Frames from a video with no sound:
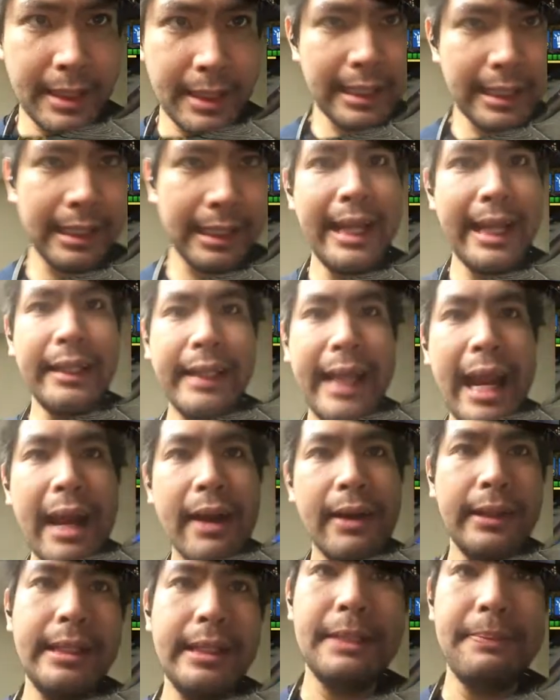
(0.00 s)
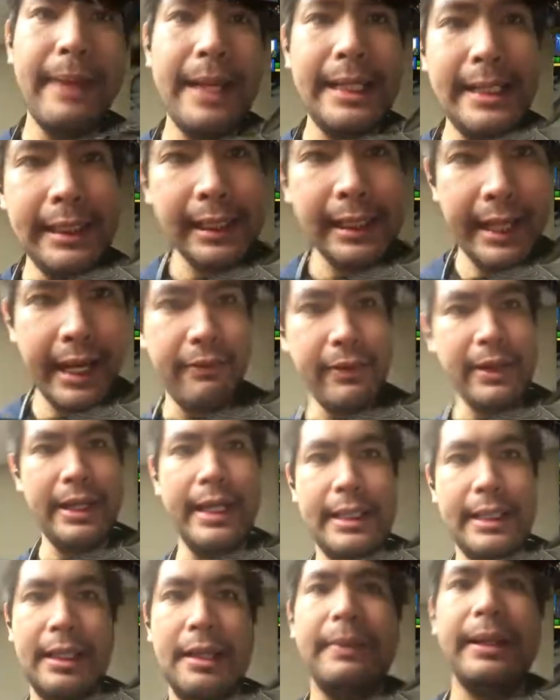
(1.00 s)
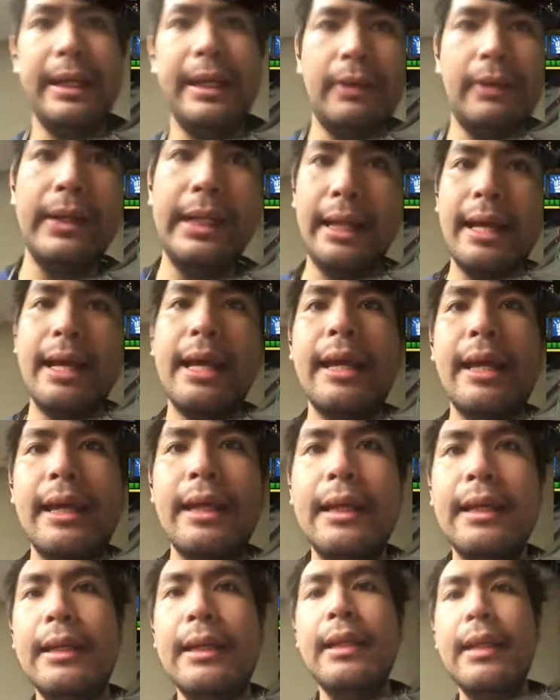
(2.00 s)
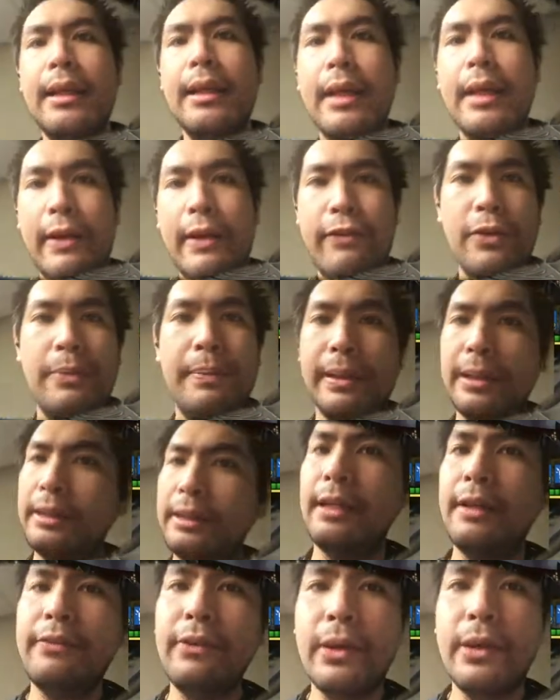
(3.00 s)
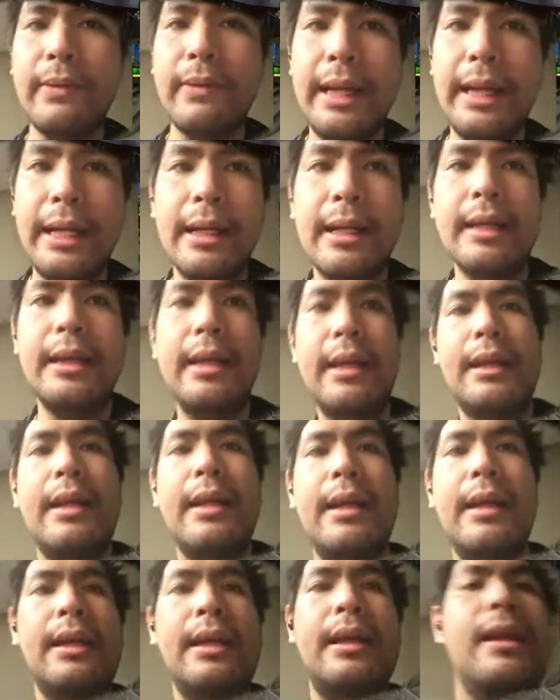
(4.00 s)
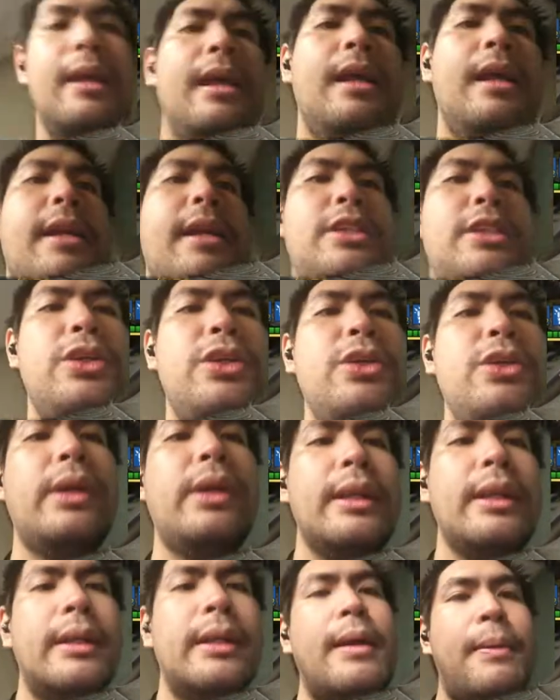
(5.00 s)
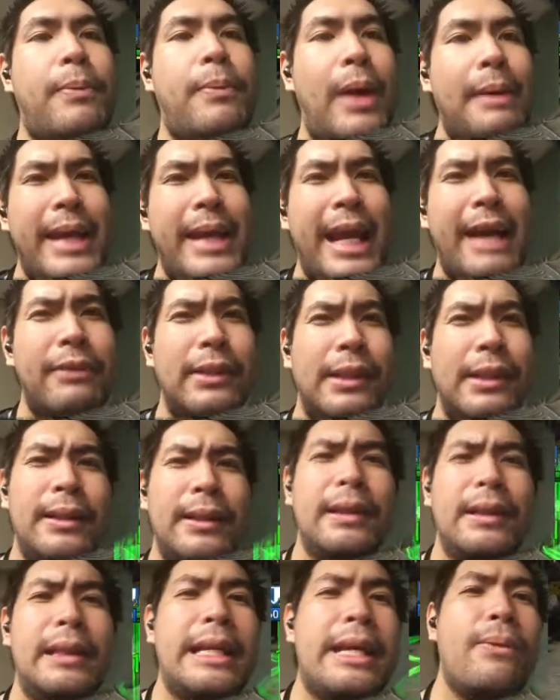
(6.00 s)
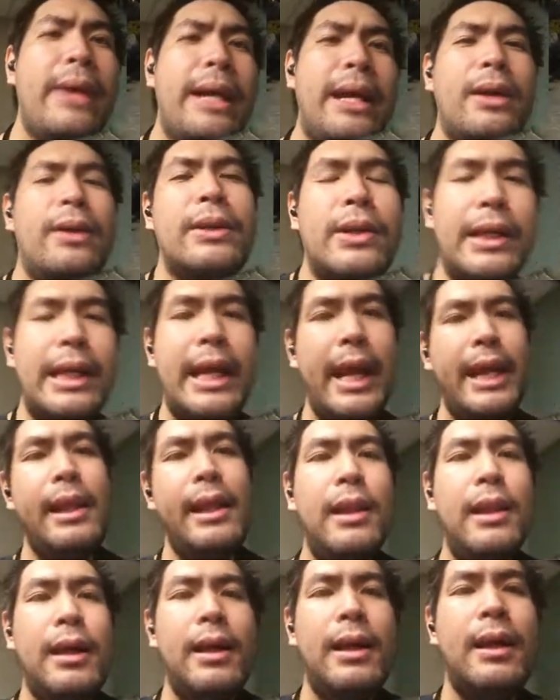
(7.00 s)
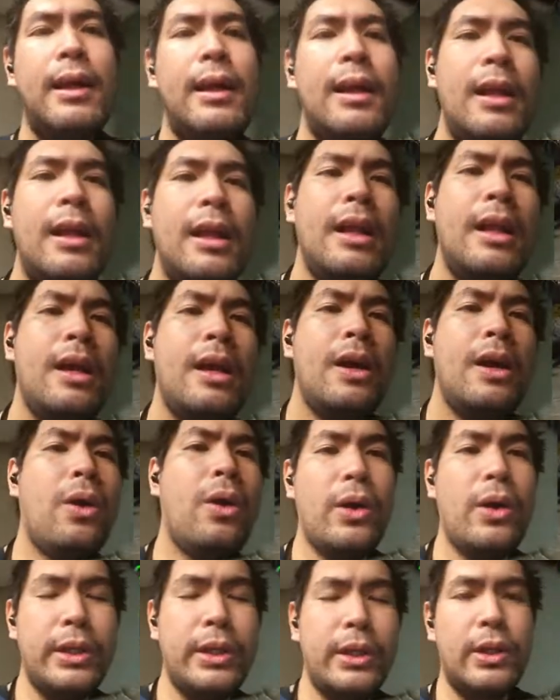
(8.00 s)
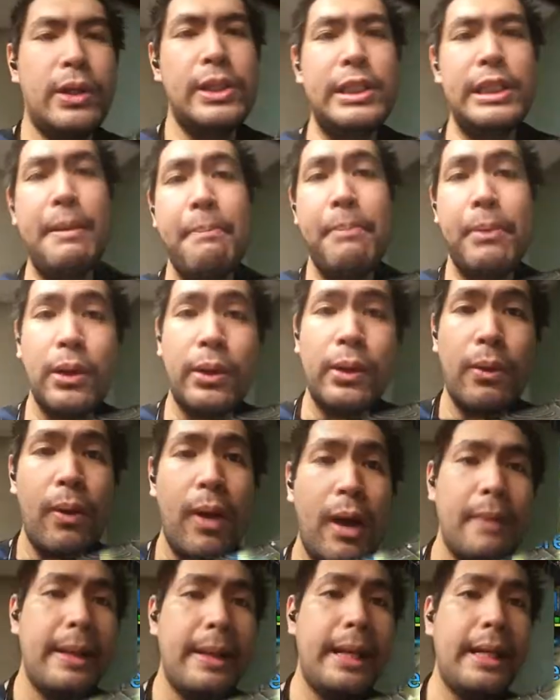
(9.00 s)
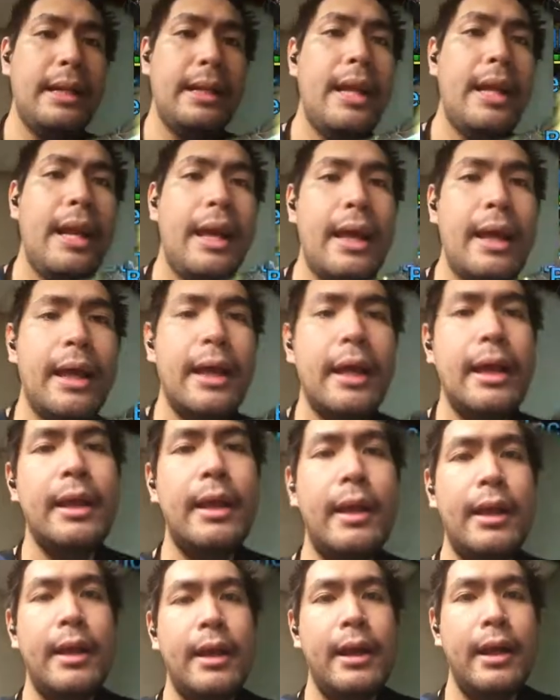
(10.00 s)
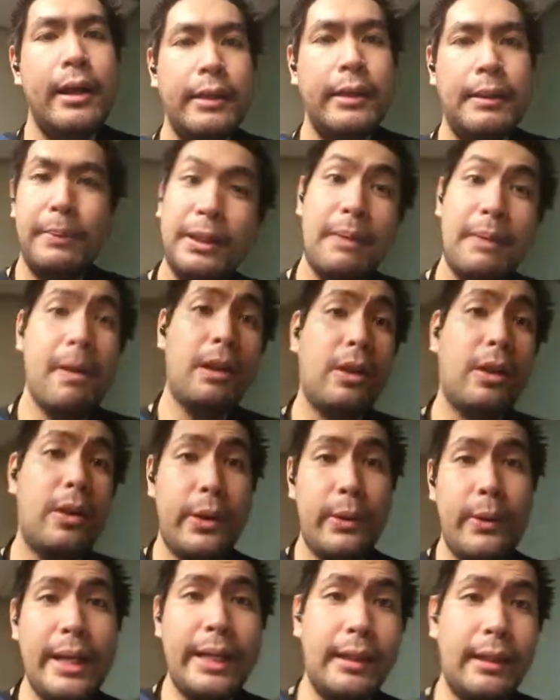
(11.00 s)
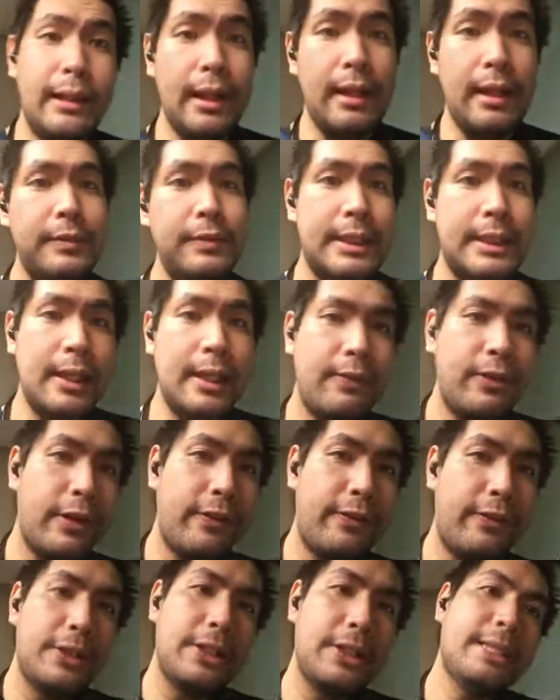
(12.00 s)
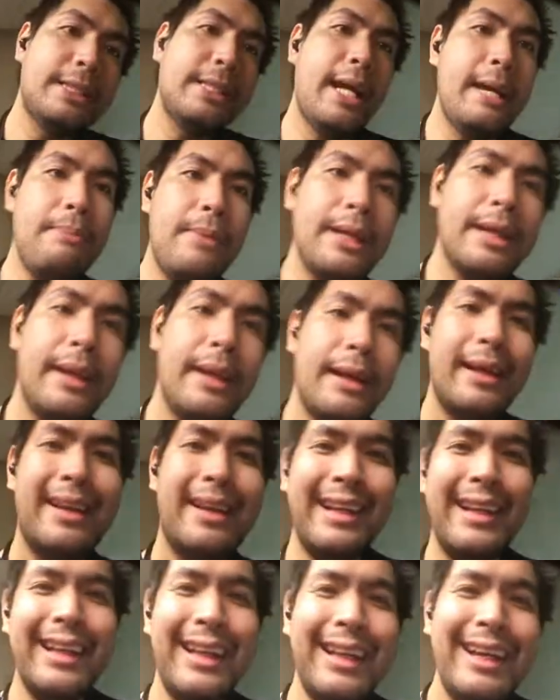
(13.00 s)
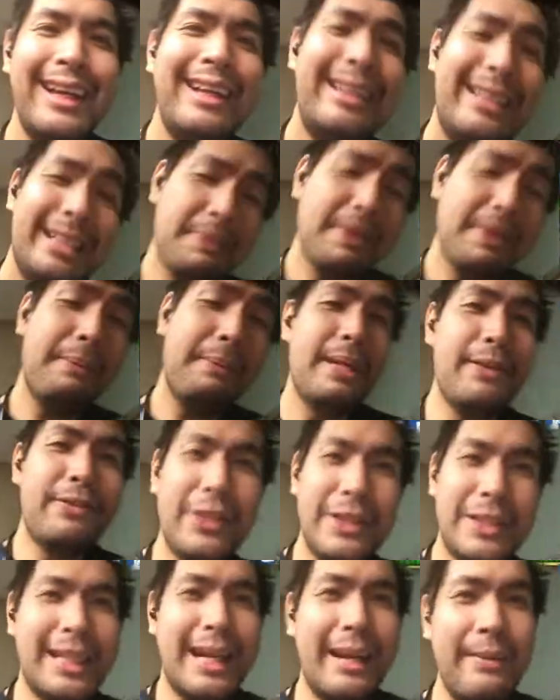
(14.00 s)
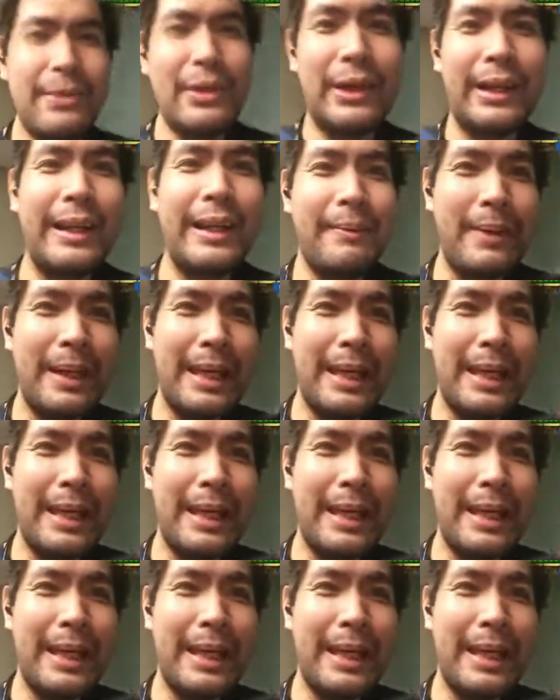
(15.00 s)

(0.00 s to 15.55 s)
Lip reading: That guarantees basically every hit's going to be a crit if you build enough crit rate. So you could probably have a little leeway on your Kale or on your Simple or War Maiden to put them on crit rate gloves for the first time. This might be the first time you're going to be